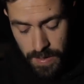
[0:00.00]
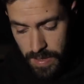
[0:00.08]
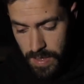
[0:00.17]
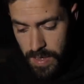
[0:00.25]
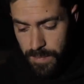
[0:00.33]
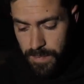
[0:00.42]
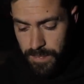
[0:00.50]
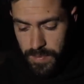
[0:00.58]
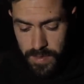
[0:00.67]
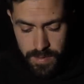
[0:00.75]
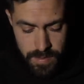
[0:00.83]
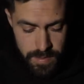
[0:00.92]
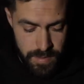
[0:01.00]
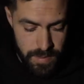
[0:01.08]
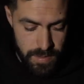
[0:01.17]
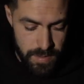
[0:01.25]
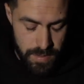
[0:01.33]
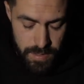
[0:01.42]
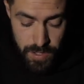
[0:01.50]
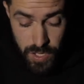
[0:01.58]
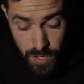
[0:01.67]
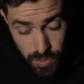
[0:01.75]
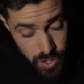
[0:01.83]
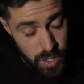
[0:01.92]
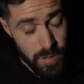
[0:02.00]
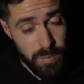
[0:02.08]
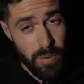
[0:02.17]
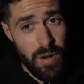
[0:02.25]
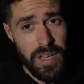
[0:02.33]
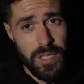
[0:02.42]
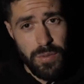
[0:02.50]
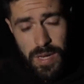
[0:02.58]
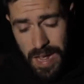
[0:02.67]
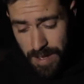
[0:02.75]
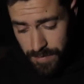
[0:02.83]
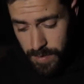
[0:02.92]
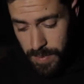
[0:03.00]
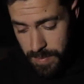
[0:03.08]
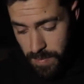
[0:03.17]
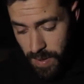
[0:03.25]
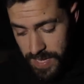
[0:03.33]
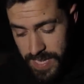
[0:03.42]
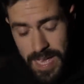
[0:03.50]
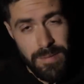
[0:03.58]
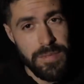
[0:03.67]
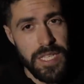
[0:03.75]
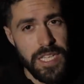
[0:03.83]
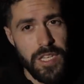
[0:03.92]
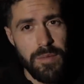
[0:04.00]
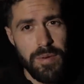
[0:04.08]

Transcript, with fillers: Um, YouTube wise would have to be Mike at MCQ